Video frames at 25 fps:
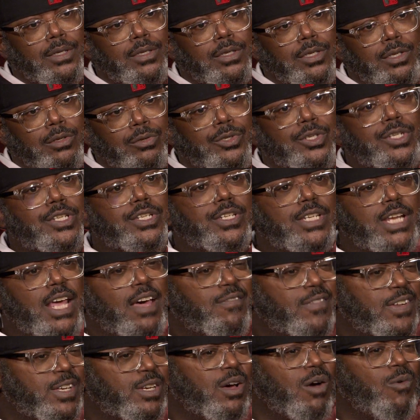you'll just
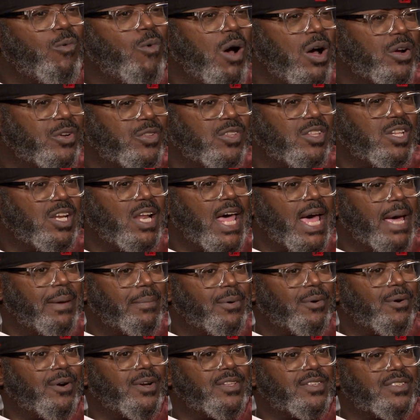definitely go, walk through the
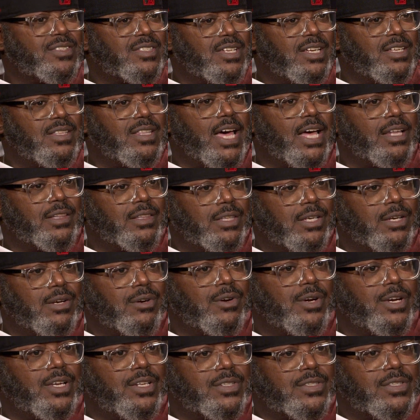library and see that
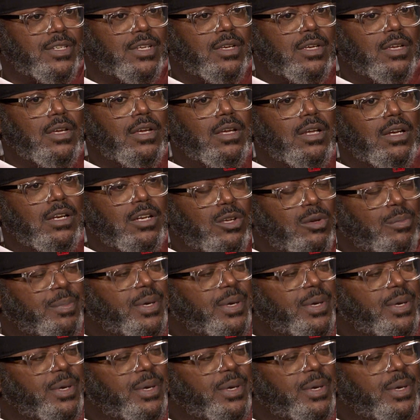there is a little